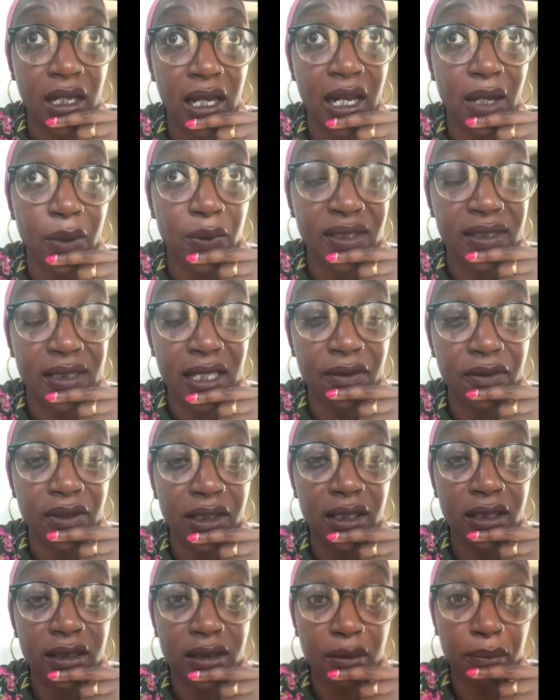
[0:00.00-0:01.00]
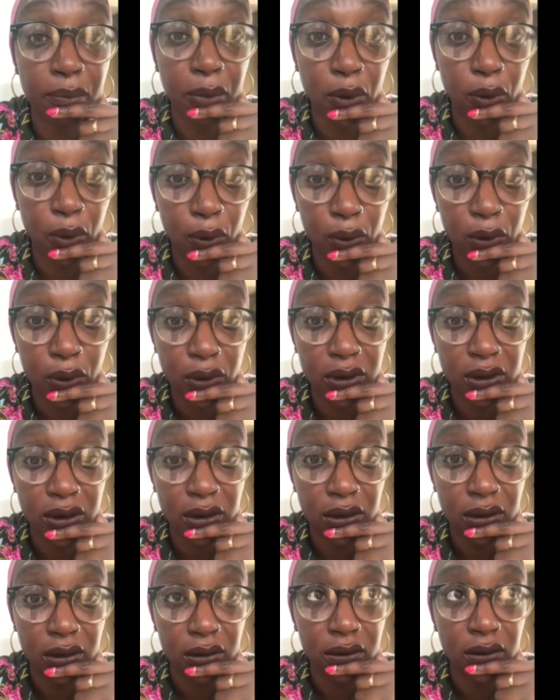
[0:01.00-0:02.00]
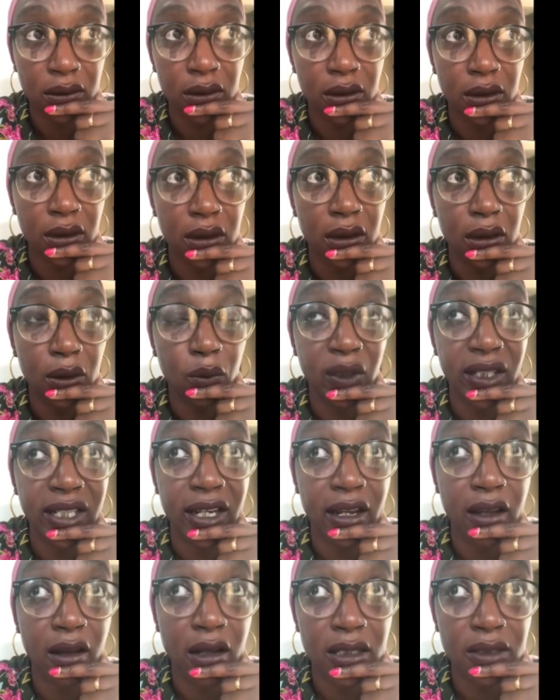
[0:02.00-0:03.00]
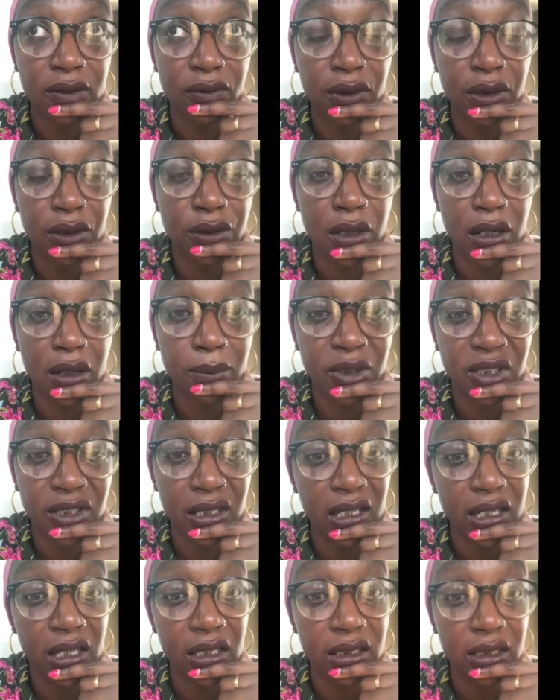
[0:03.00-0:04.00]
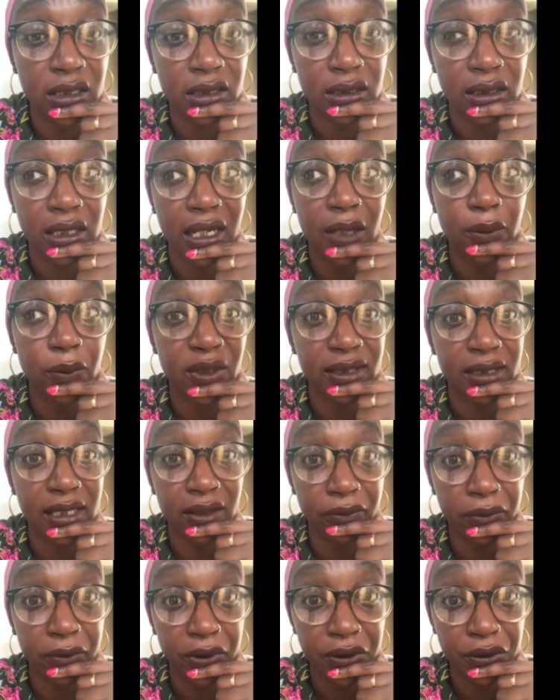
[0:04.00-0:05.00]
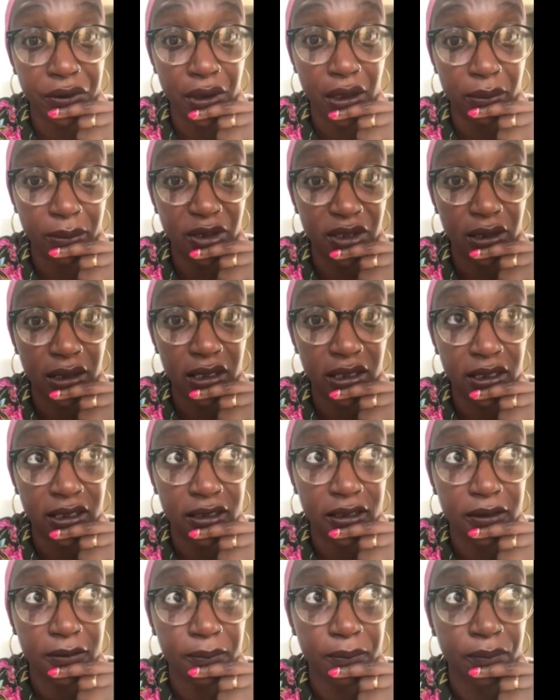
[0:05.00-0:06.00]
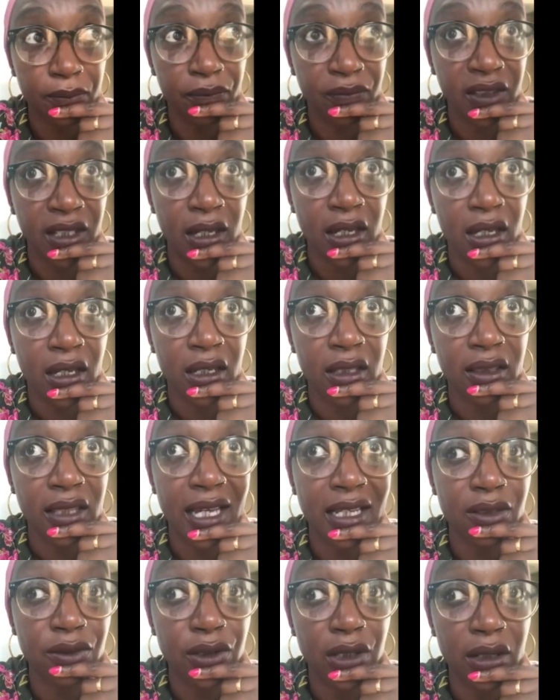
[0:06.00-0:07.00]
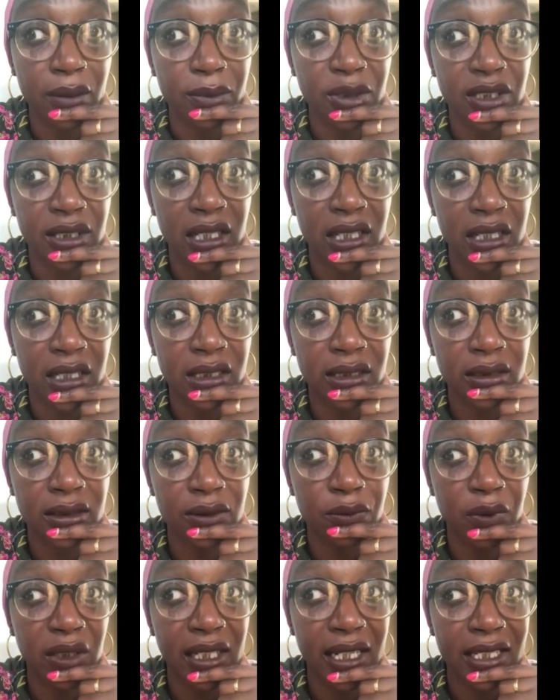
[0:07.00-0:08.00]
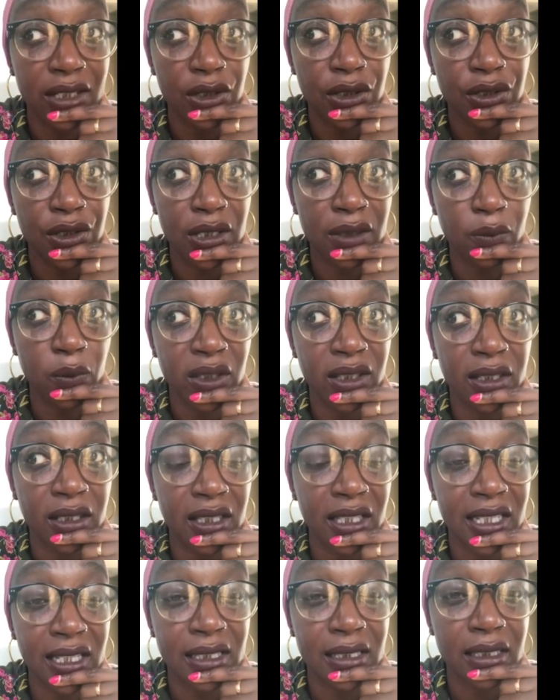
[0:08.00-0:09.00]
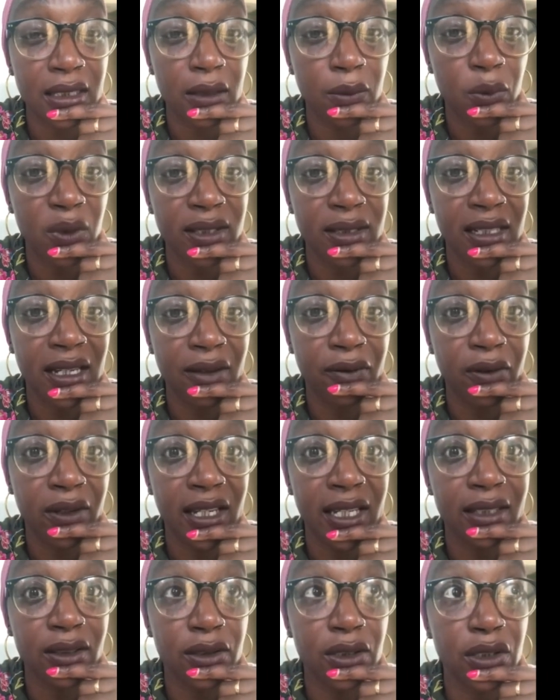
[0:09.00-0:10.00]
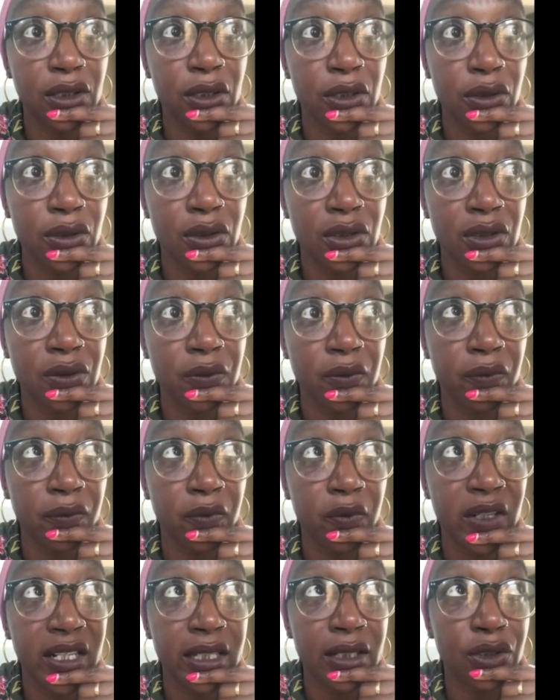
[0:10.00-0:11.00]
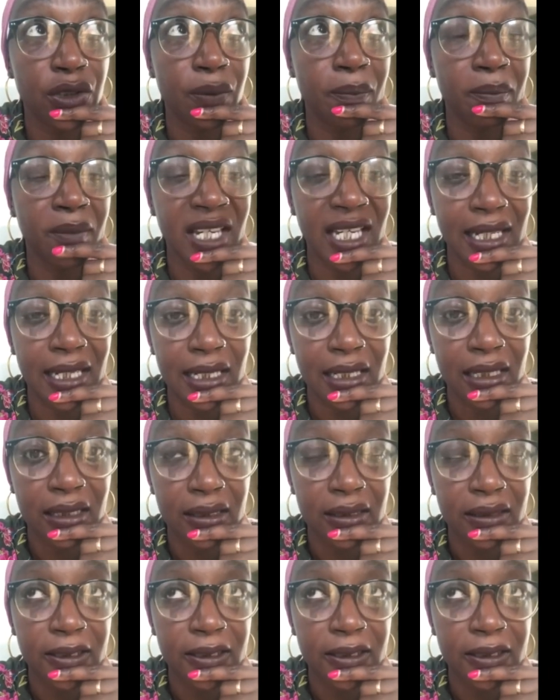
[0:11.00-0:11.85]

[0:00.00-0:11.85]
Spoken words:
I was given the support. When I asked for a dramaturg, I was given a dramaturg. That dramaturg's relationship with the theatre was never exclusively to me.